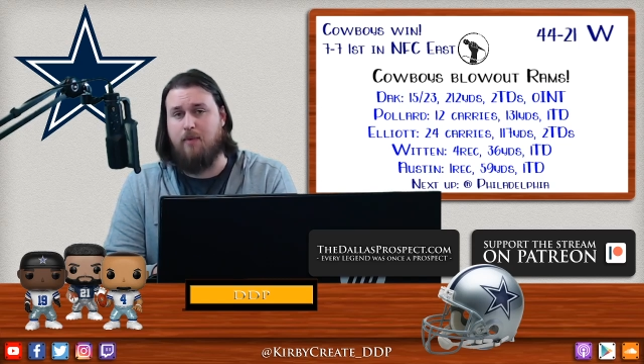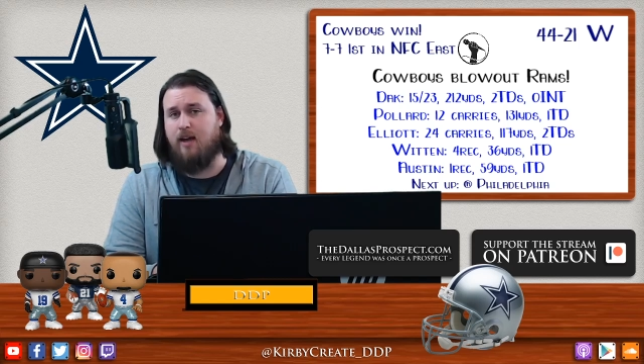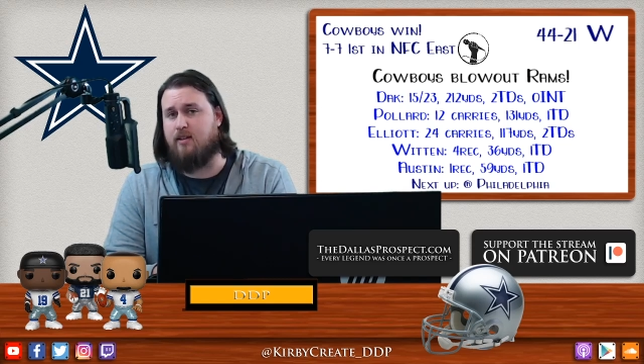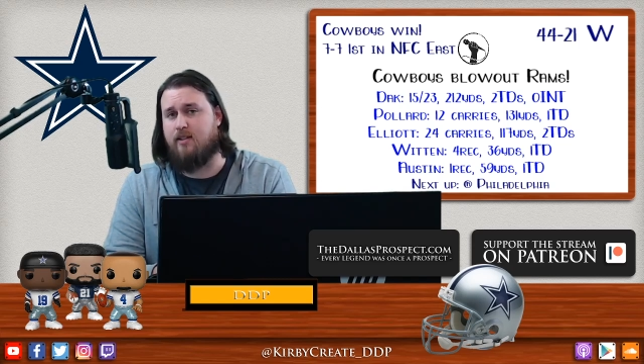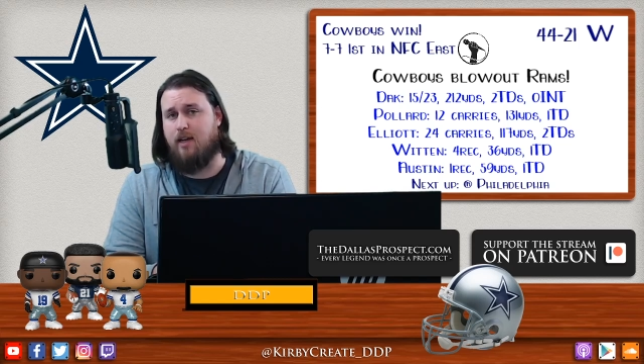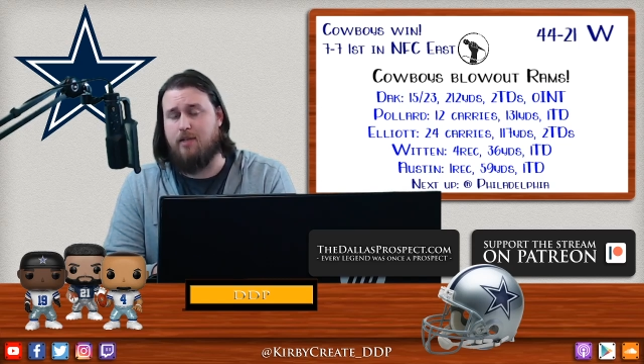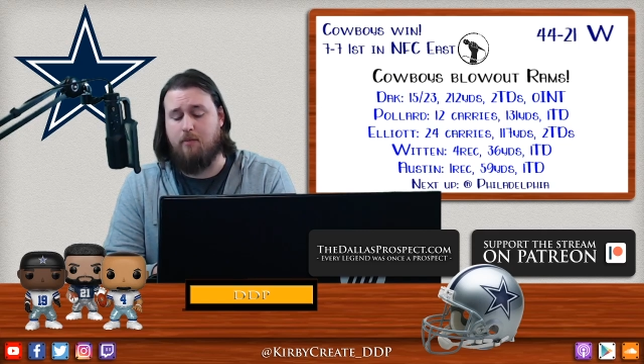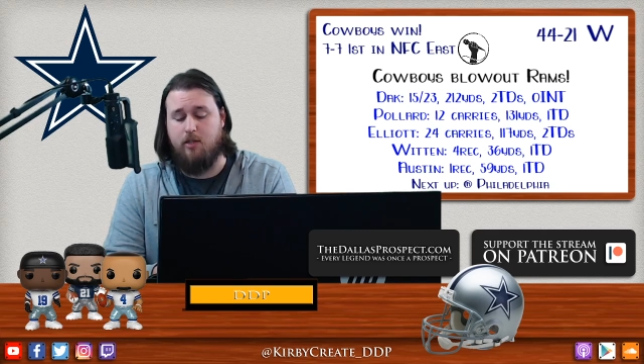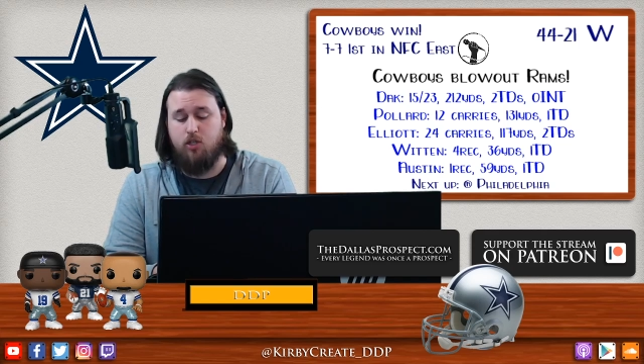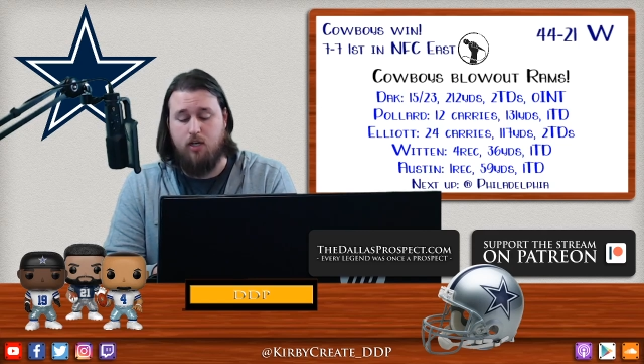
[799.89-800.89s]
Dallas kept
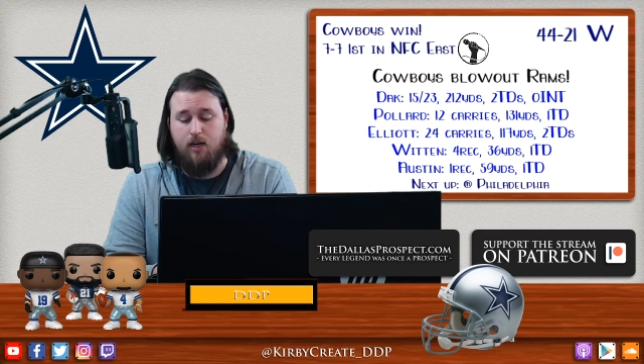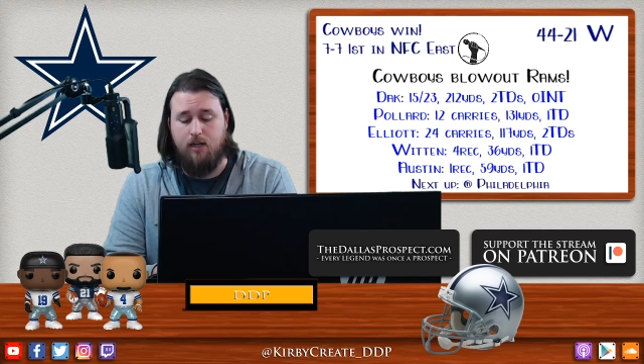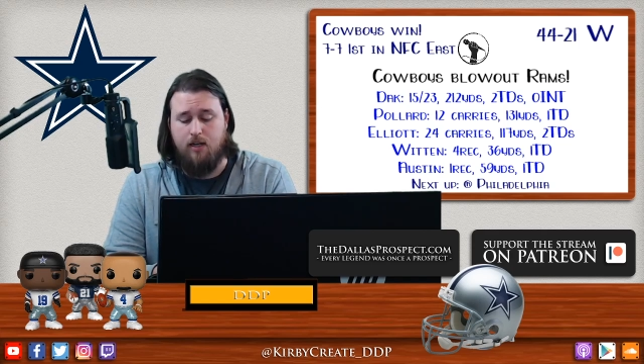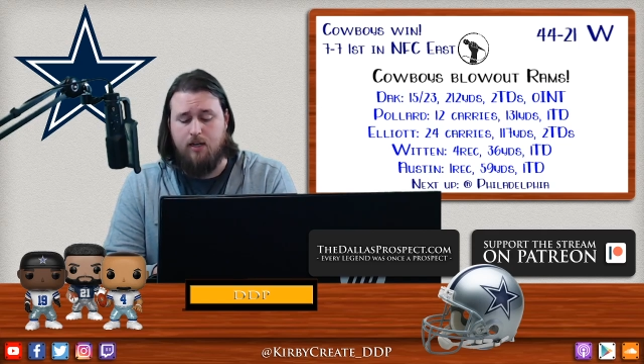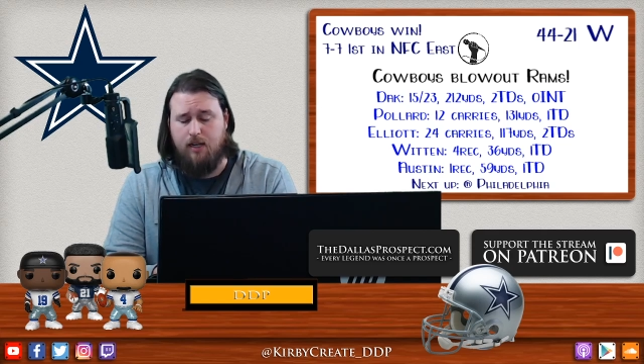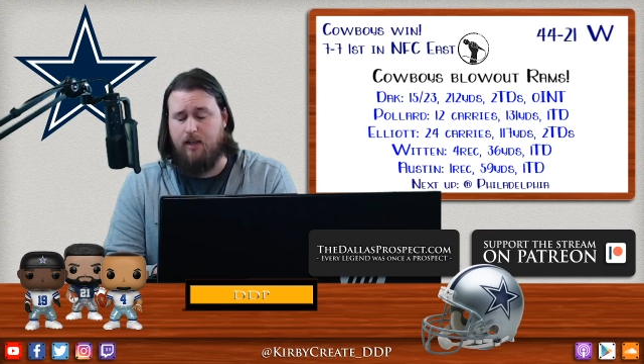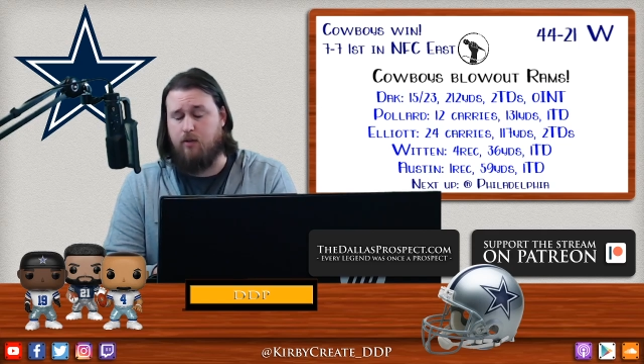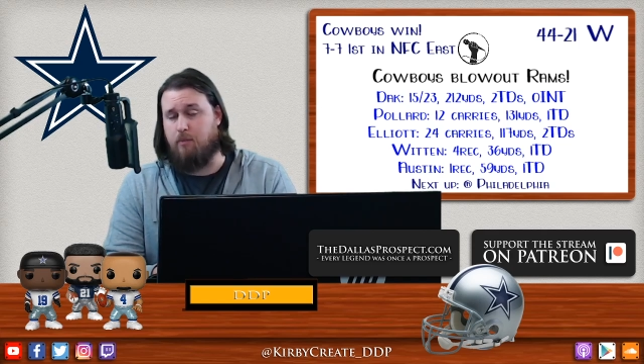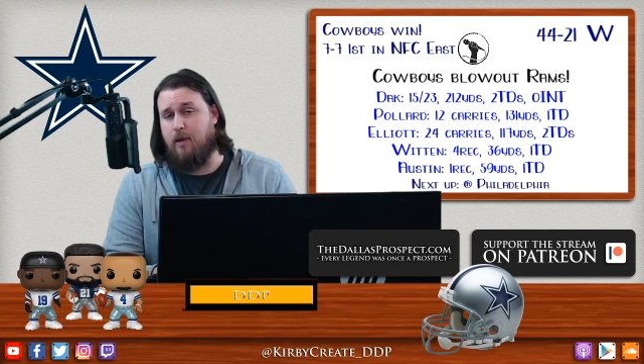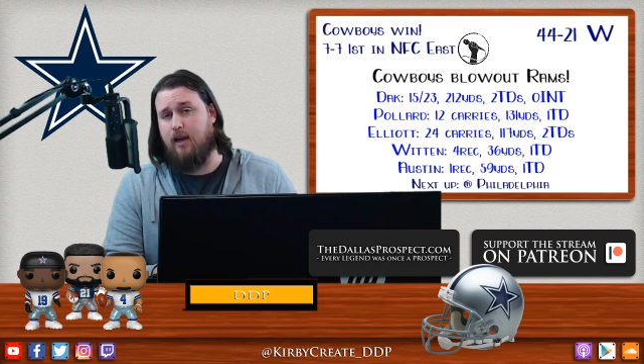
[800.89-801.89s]
him in check, and that
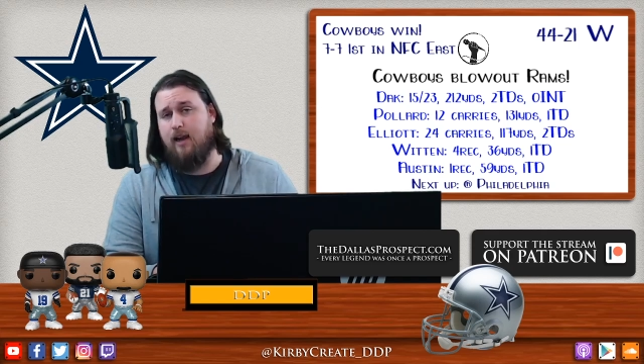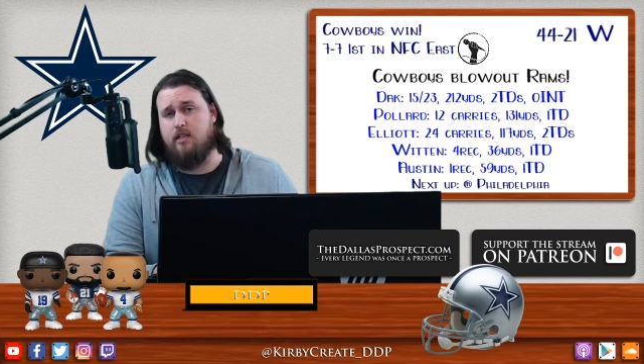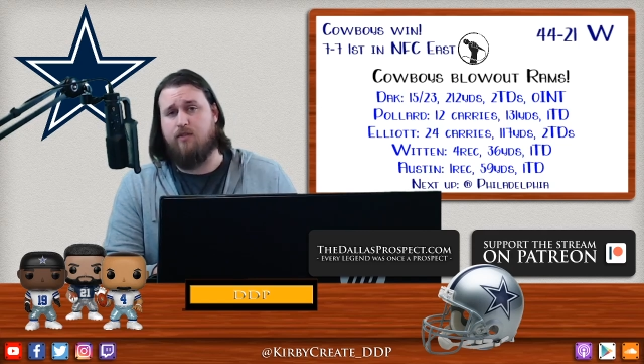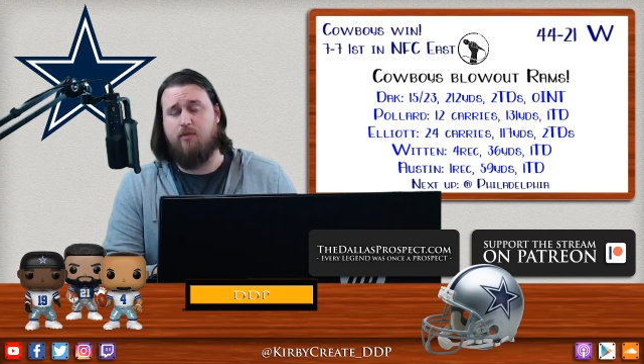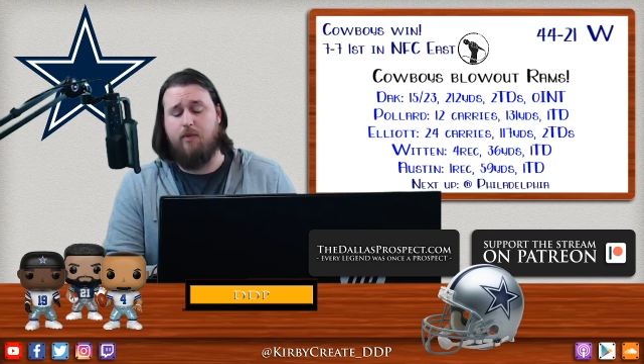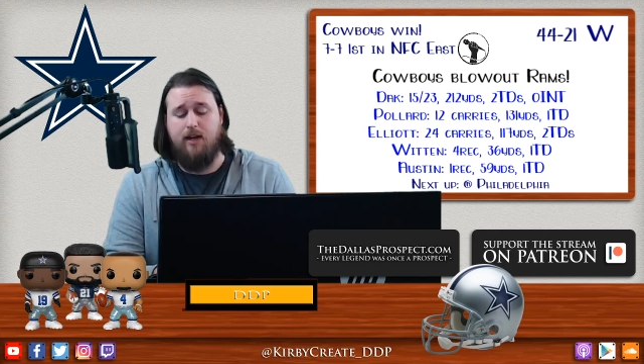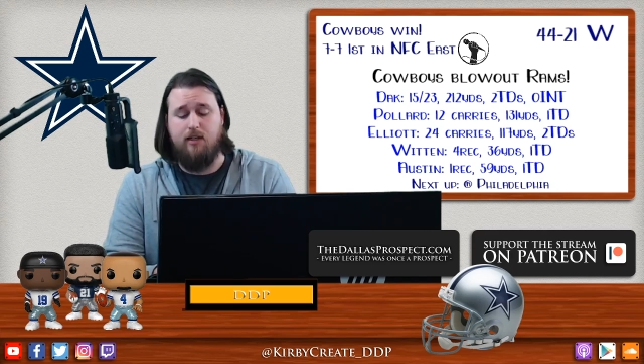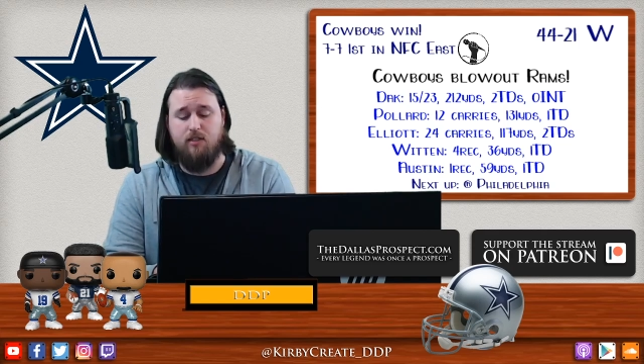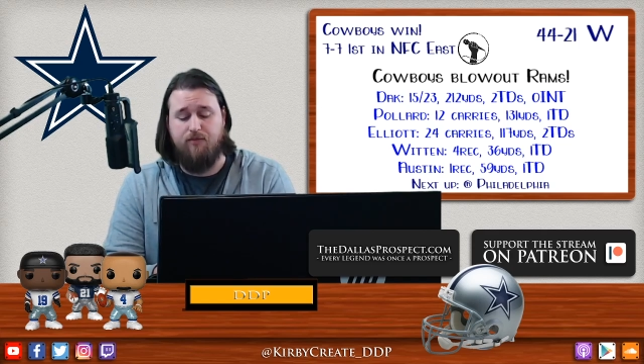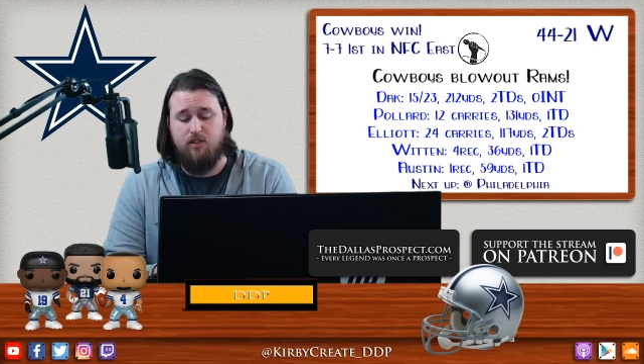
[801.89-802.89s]
was a big answer from the
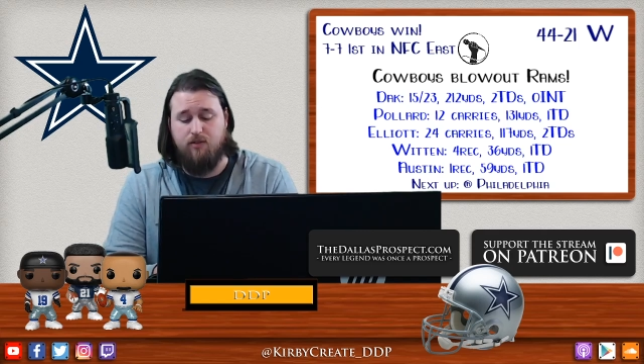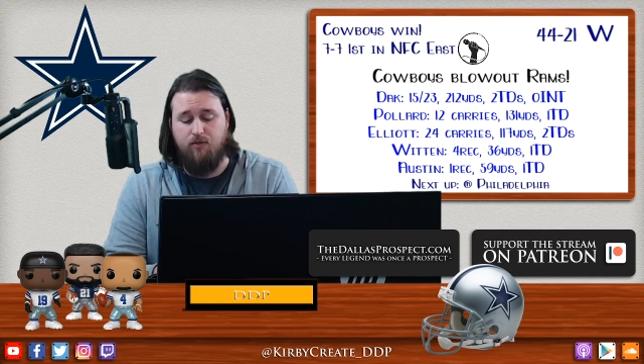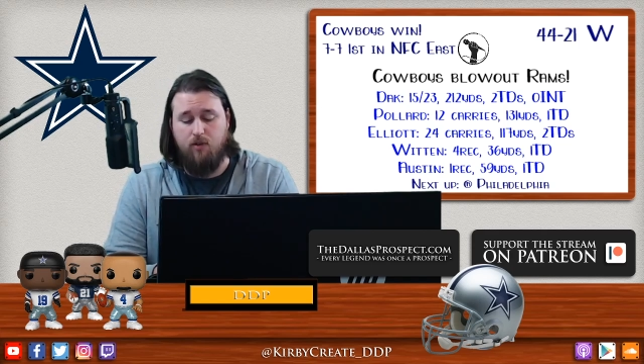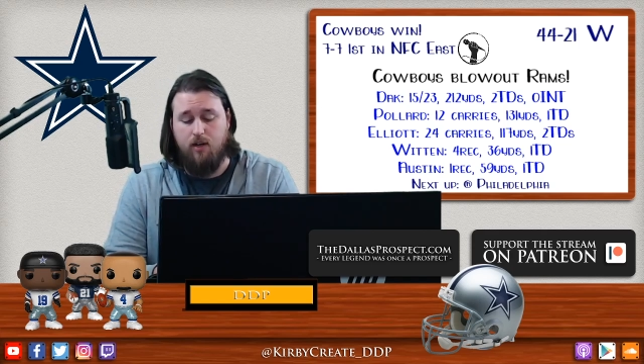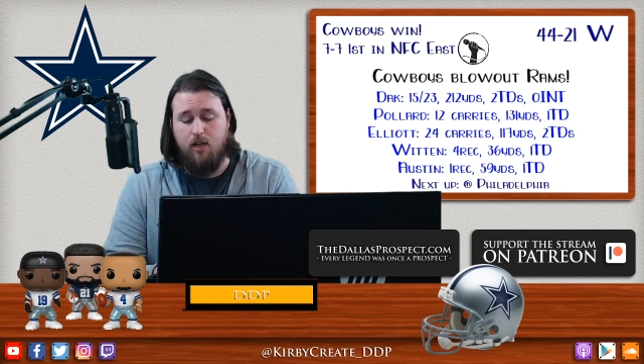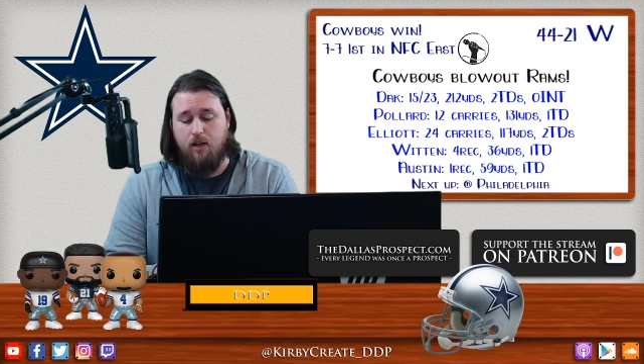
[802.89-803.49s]
Dallas defensive front.